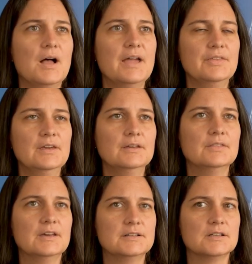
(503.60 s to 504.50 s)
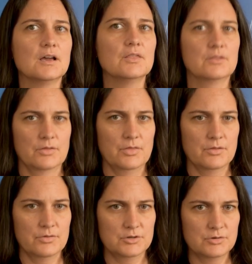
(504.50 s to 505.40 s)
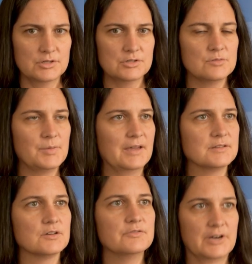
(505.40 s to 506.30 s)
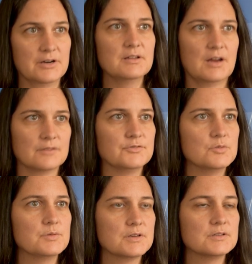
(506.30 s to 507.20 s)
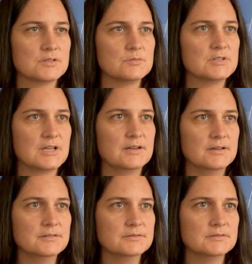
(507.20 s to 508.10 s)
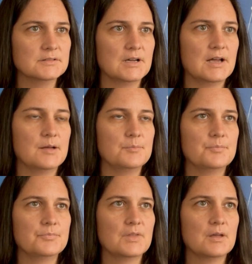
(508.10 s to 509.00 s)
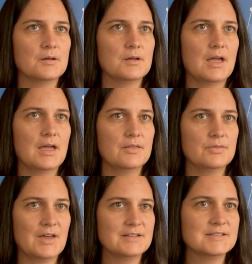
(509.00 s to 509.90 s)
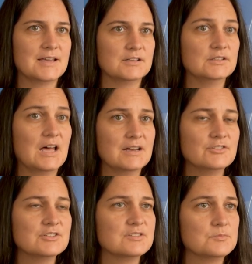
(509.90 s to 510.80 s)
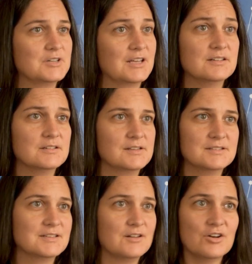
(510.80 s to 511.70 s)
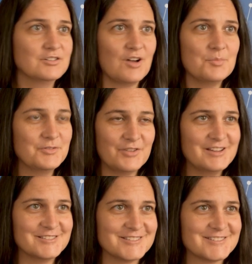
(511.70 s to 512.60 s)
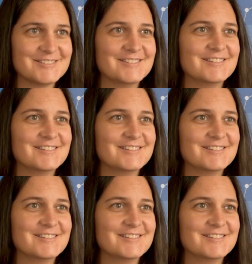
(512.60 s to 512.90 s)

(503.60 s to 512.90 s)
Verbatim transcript: I think that the traditional banks are very careful with consumer data. Um, that said, a lot of consumer data is in hard copy files.